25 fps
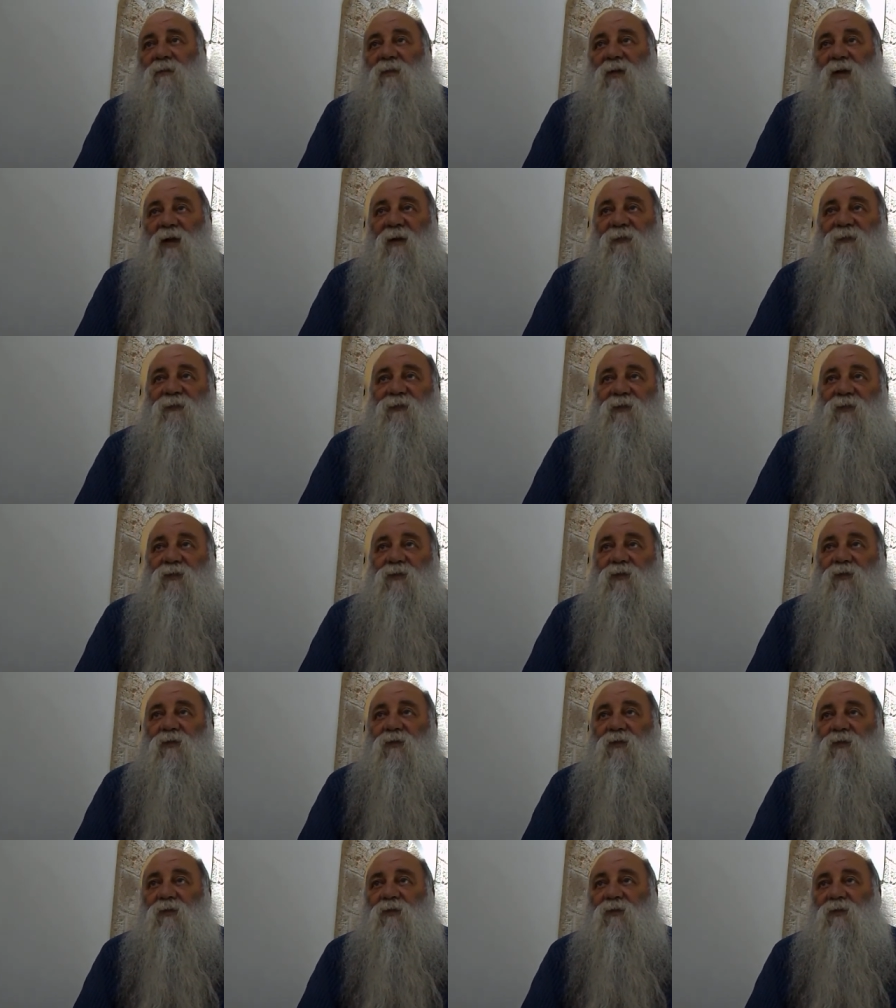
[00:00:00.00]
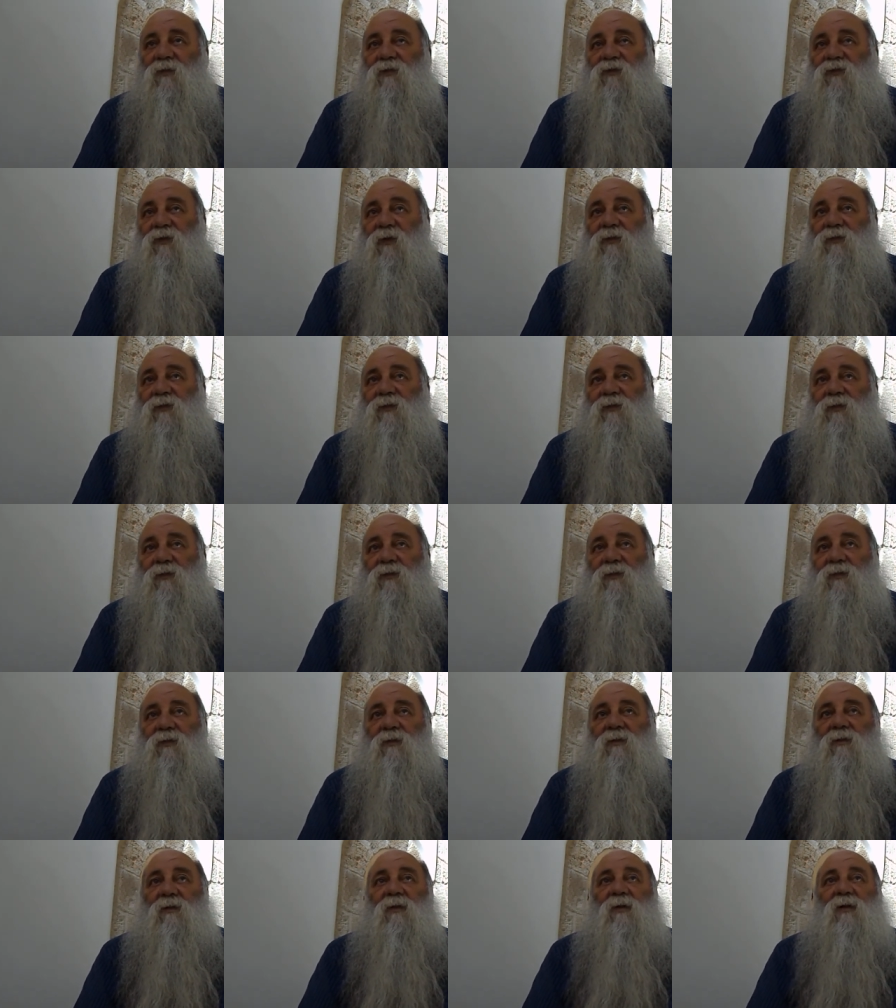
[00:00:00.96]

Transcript: left to Rhodes